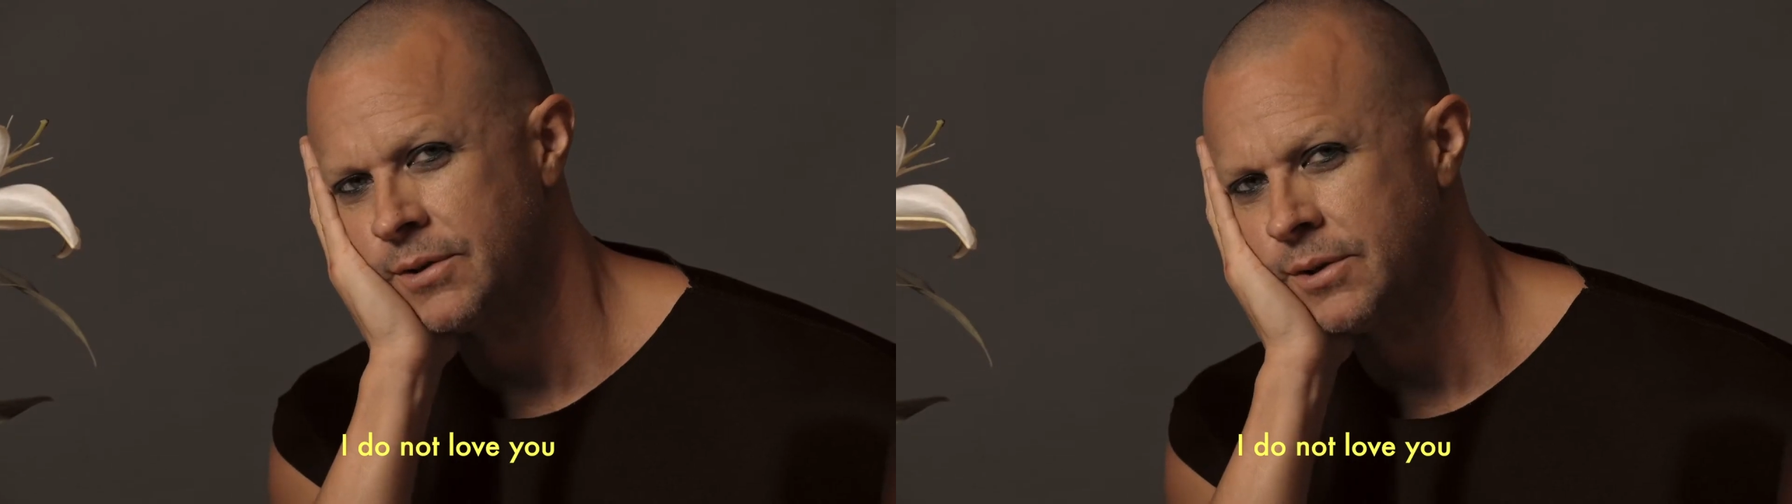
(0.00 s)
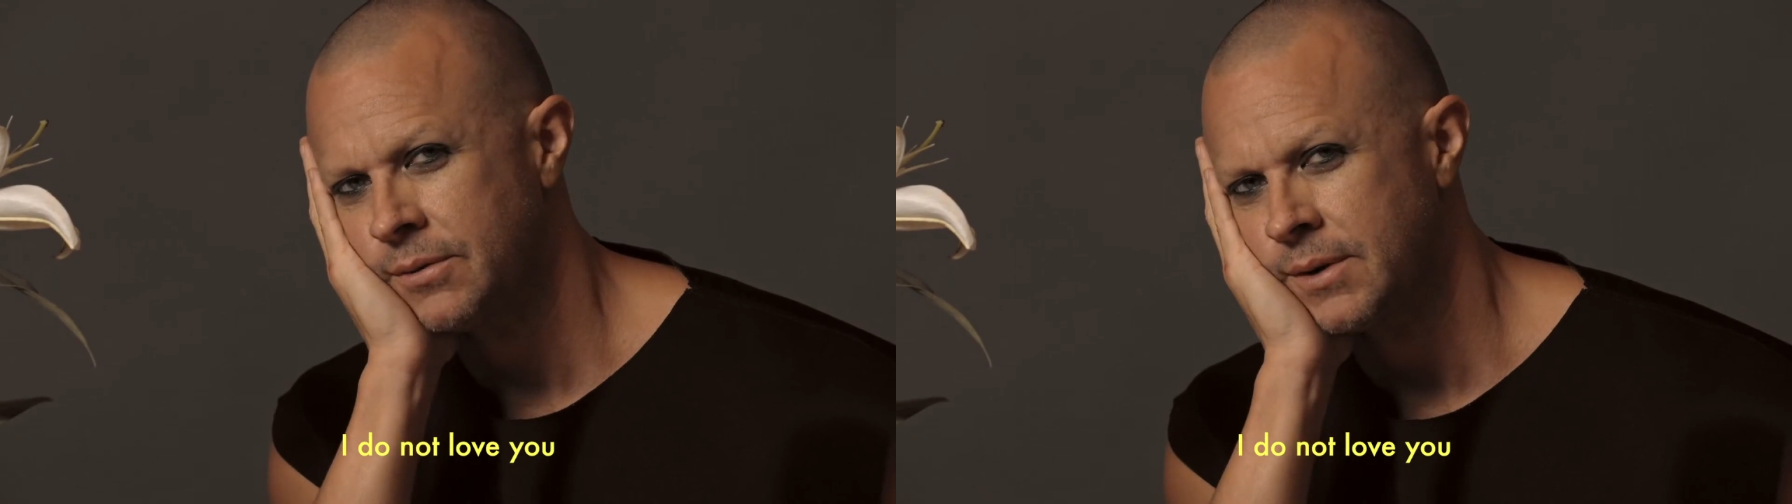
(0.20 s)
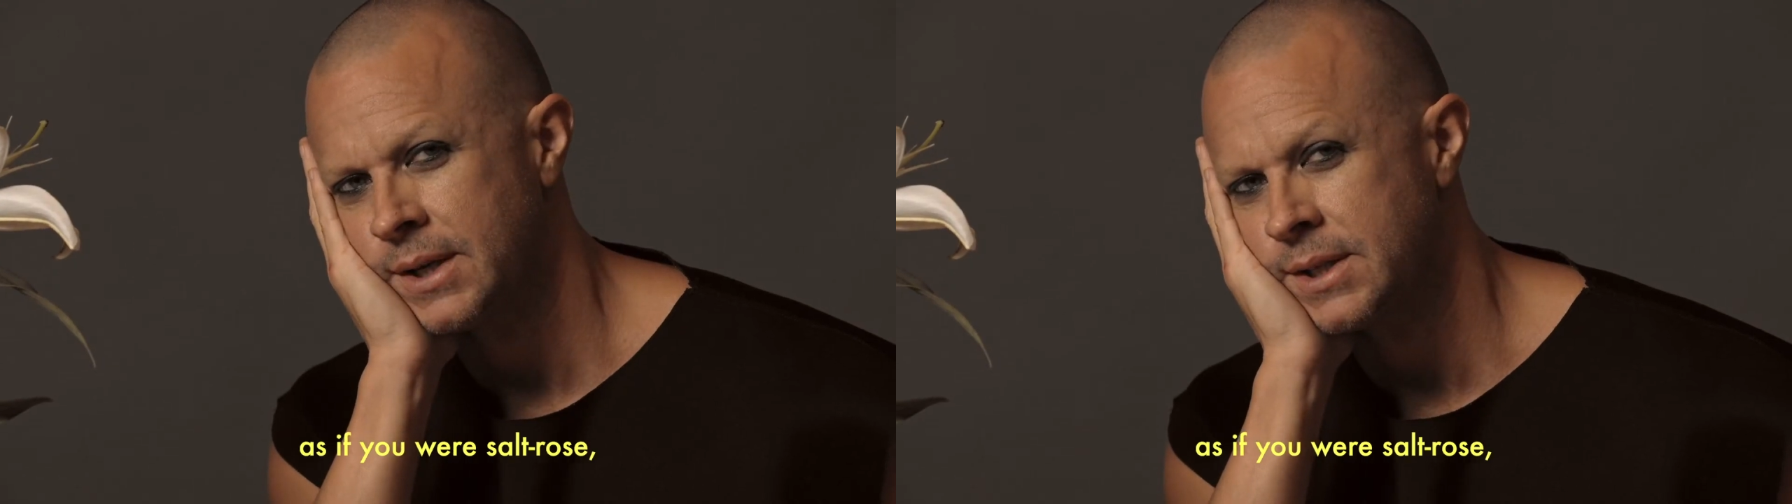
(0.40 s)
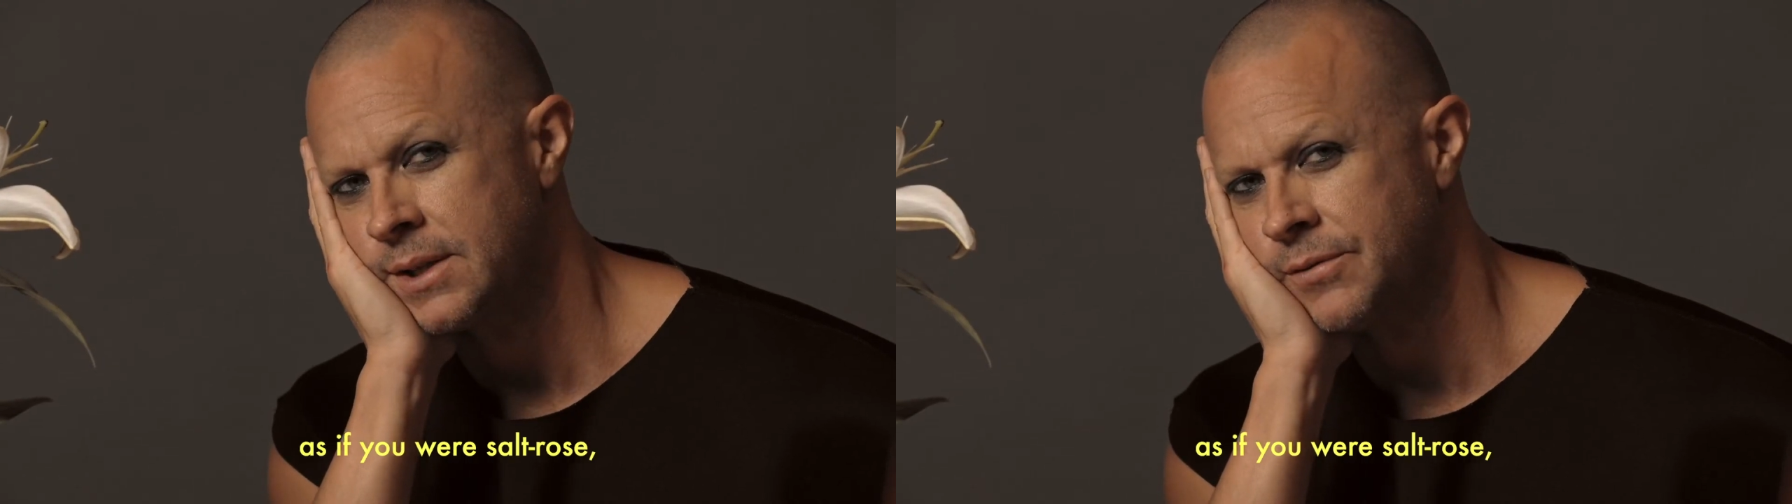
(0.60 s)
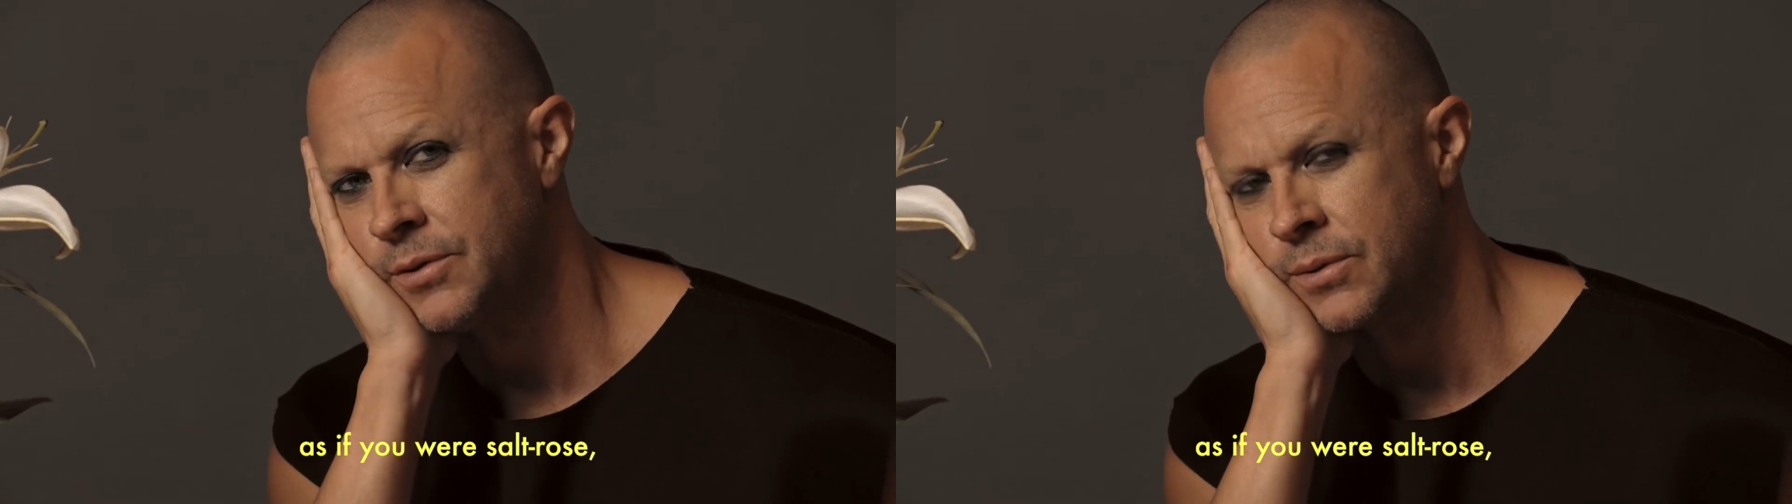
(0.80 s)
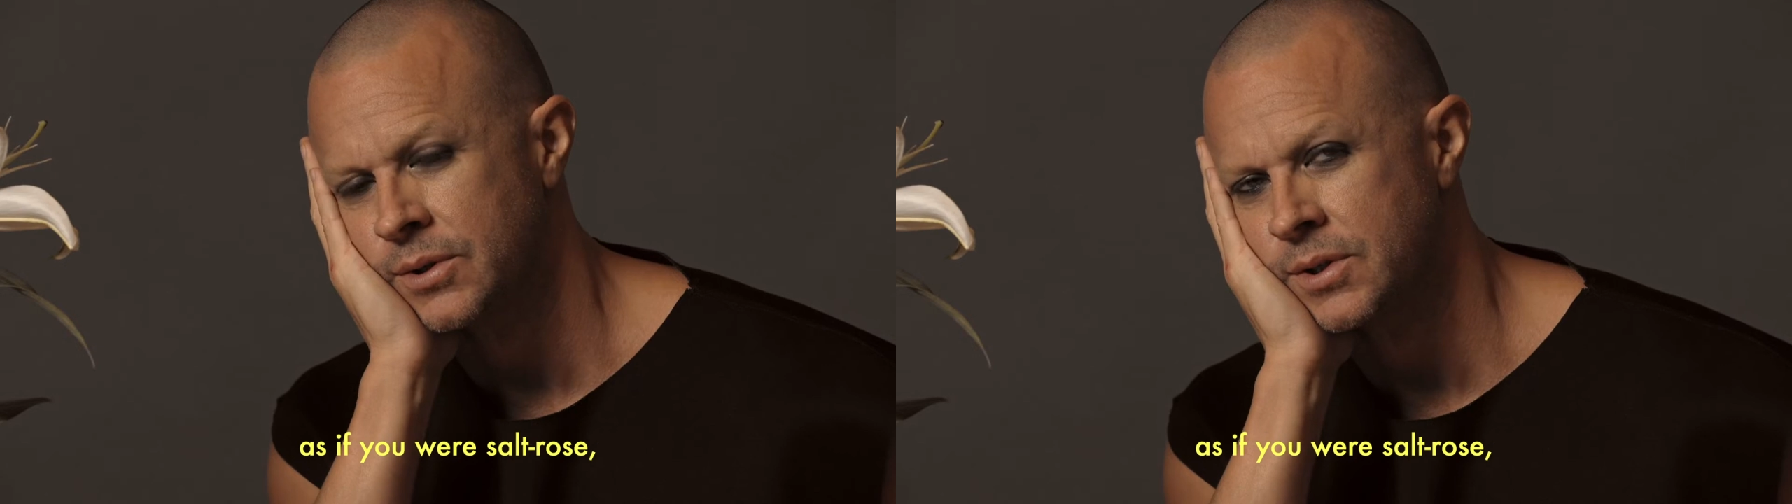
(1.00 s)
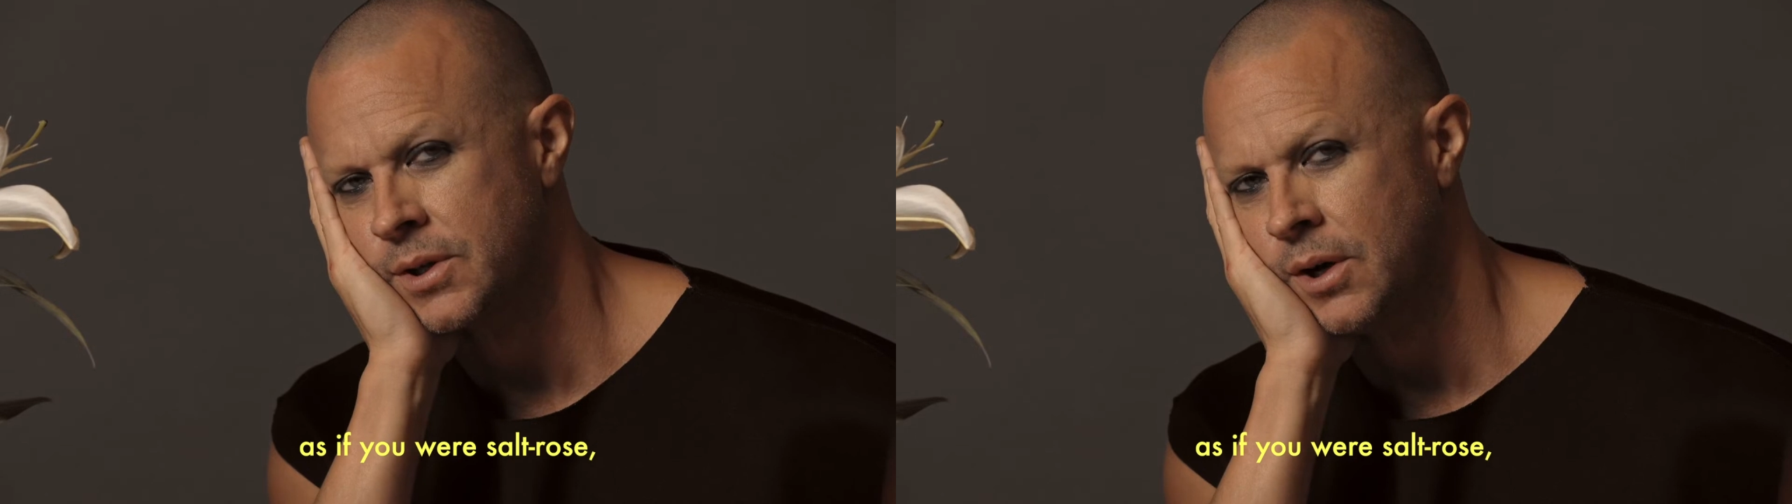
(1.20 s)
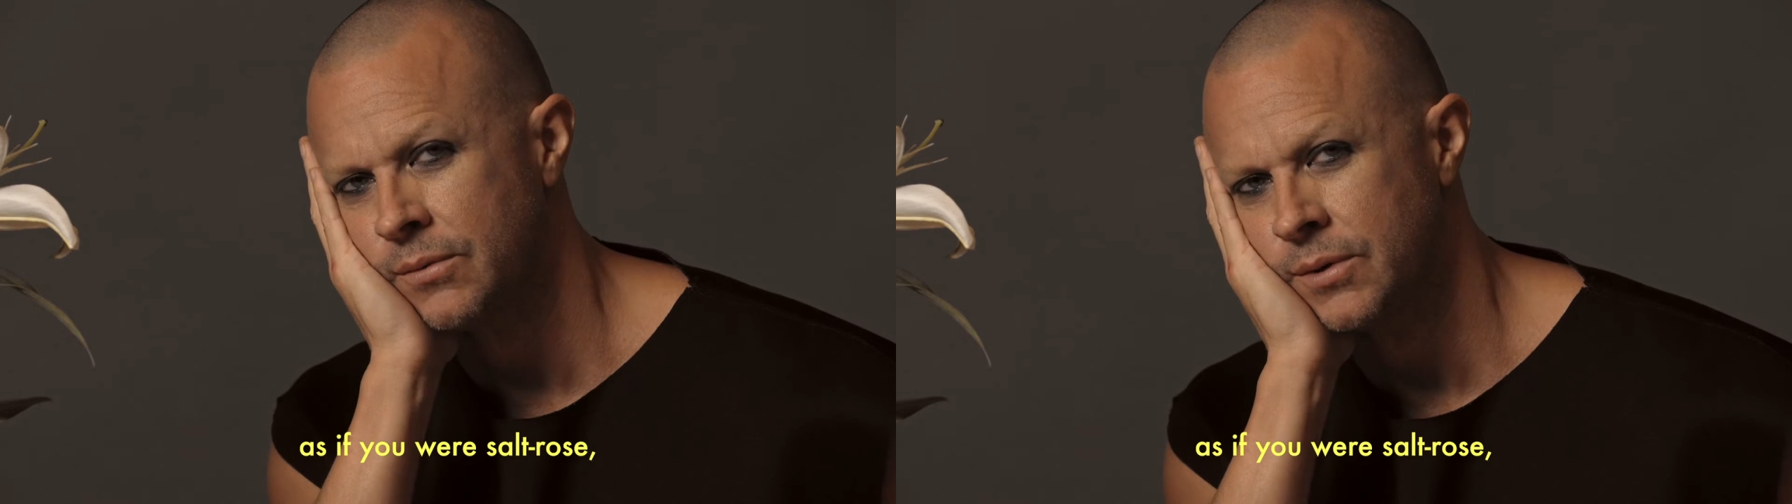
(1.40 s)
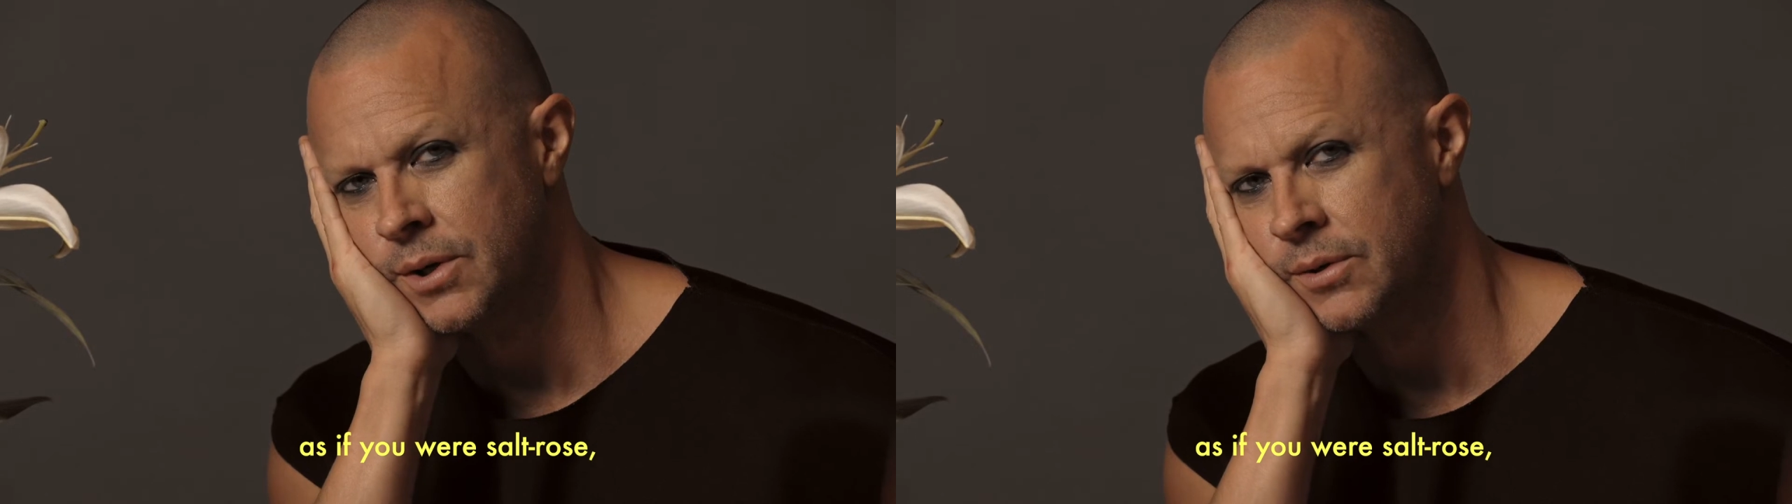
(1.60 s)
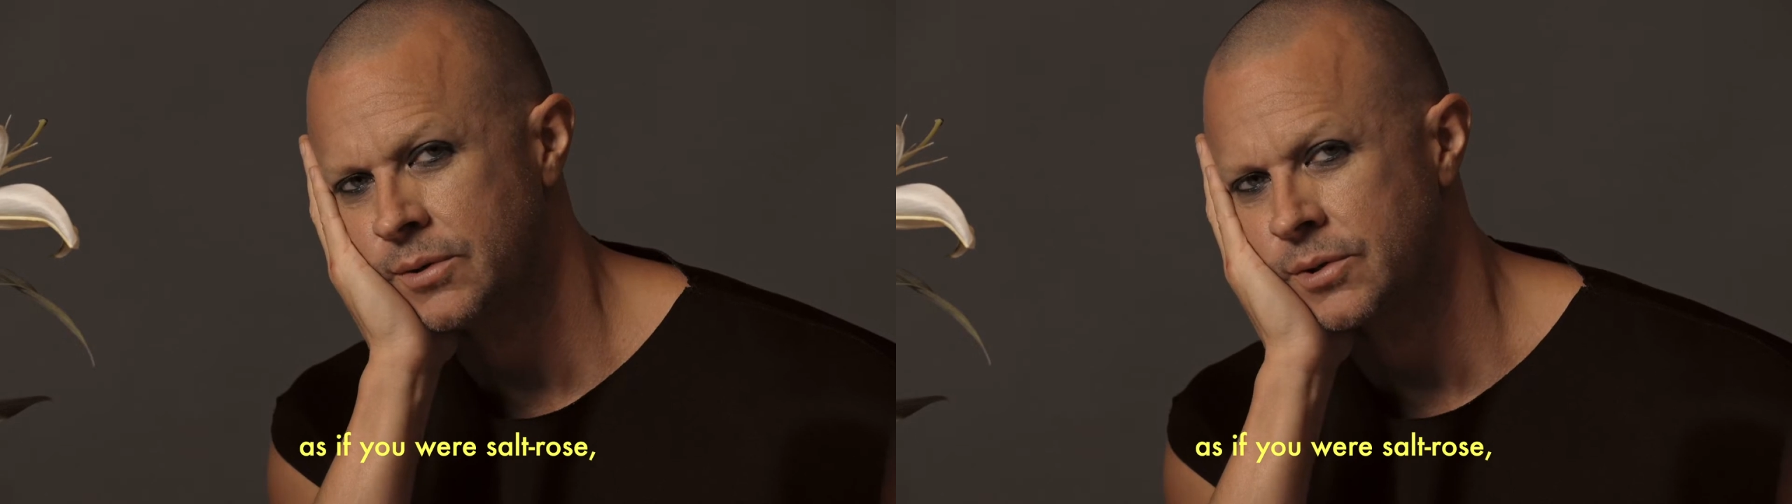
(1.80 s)
you as if you were salt
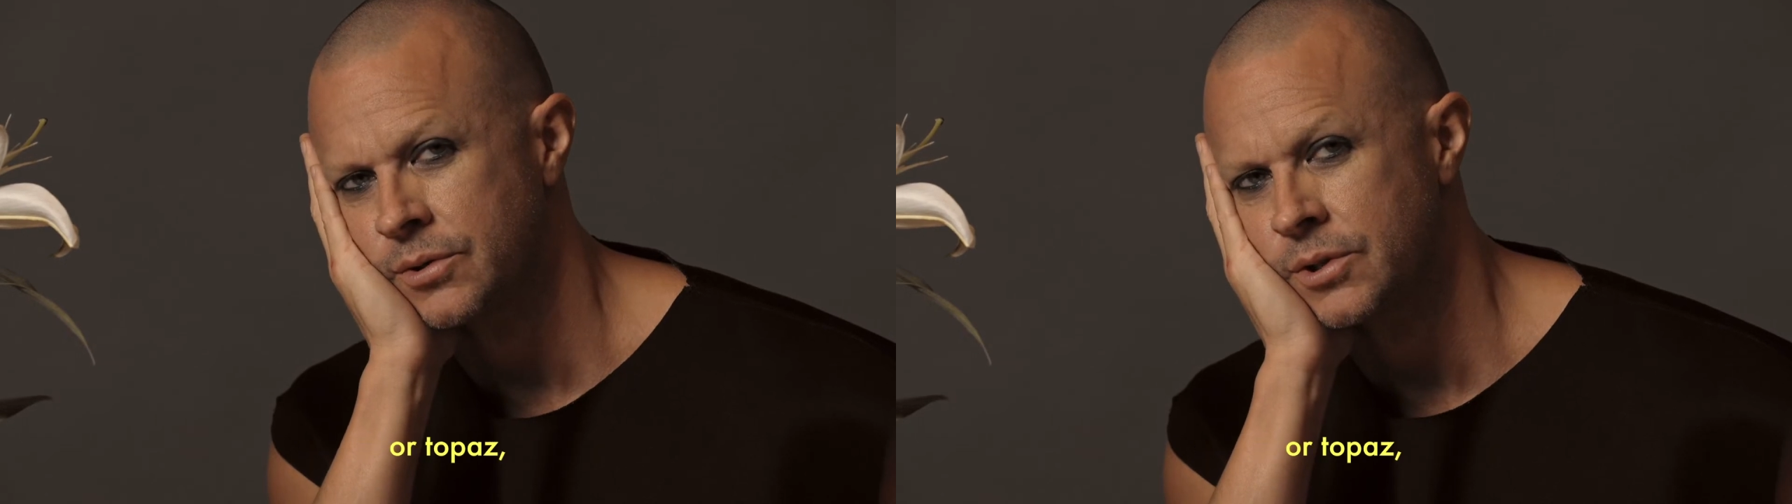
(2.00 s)
rose or